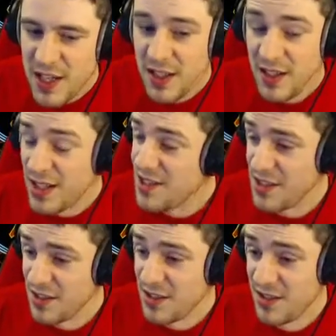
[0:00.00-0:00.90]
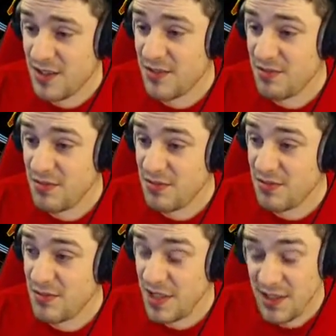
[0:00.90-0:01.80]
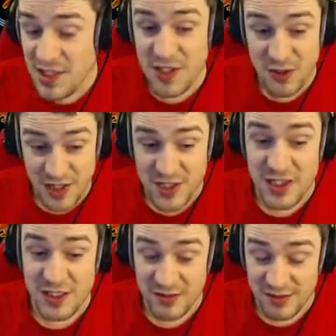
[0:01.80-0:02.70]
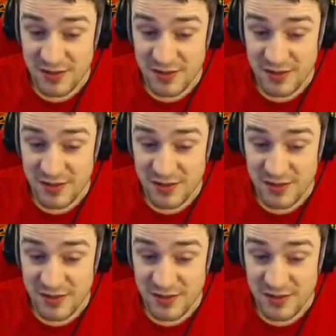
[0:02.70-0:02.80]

Yeah, that's an interesting